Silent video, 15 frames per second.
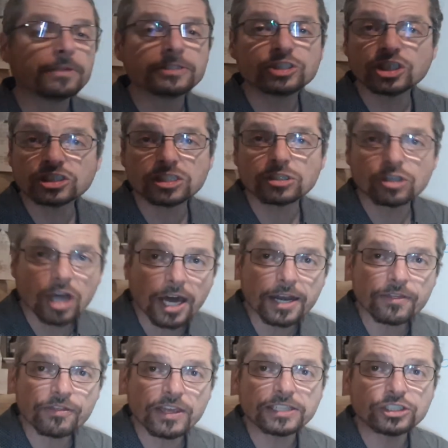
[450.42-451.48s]
Just a lot
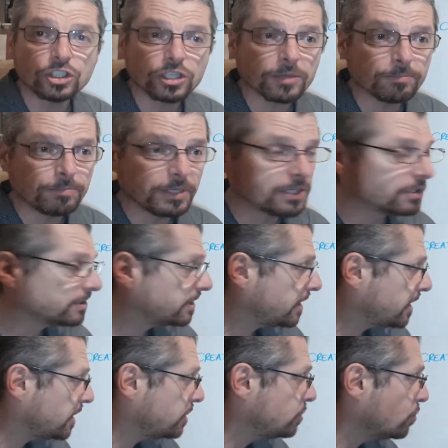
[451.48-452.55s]
of things you can build
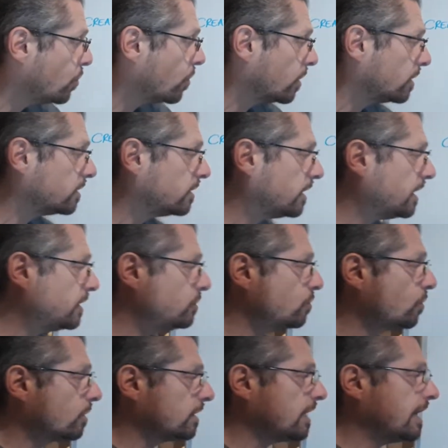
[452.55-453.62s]
in
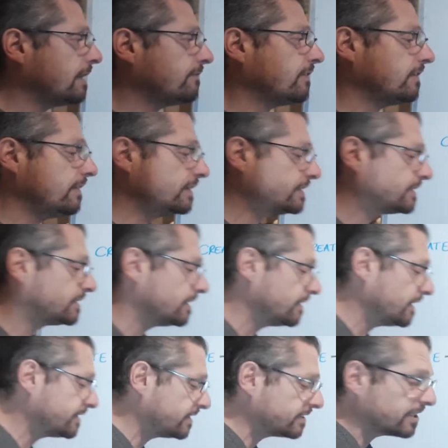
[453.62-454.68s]
your life. And
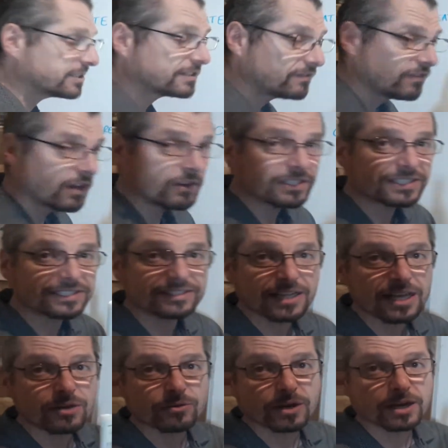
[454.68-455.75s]
this is a very
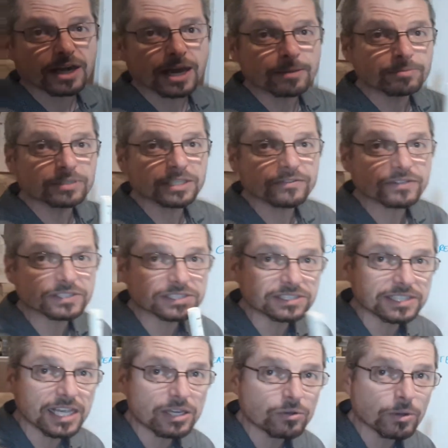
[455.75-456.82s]
sacred, I believe, a
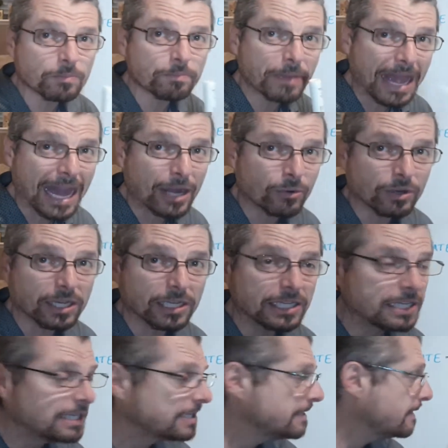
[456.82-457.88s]
sacred pattern
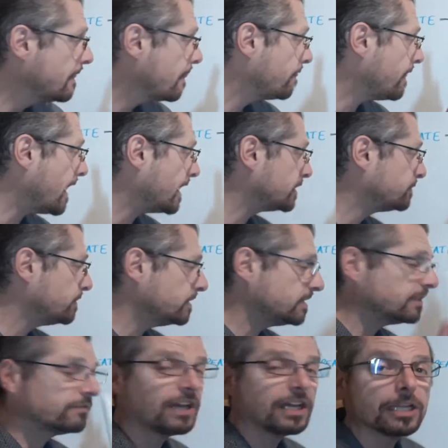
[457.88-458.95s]
that has been
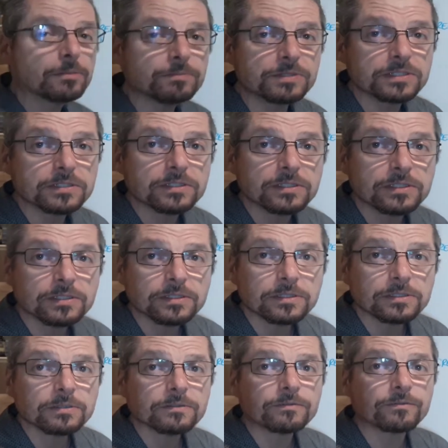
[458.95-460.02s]
developed
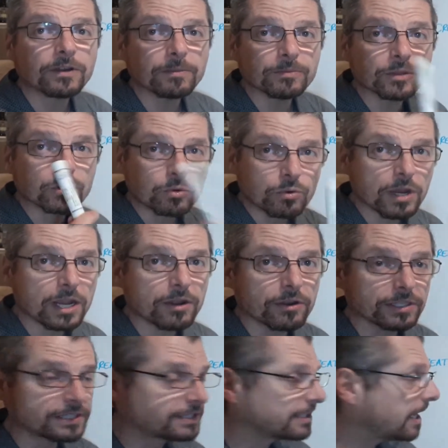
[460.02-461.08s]
from the
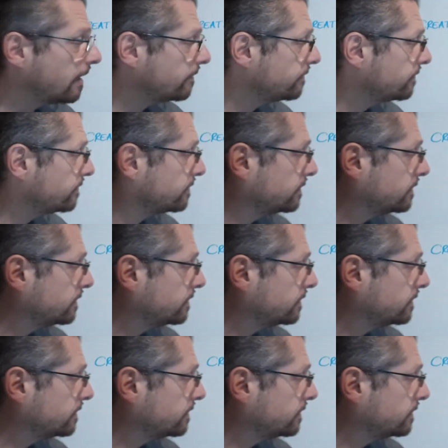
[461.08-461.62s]
creator itself.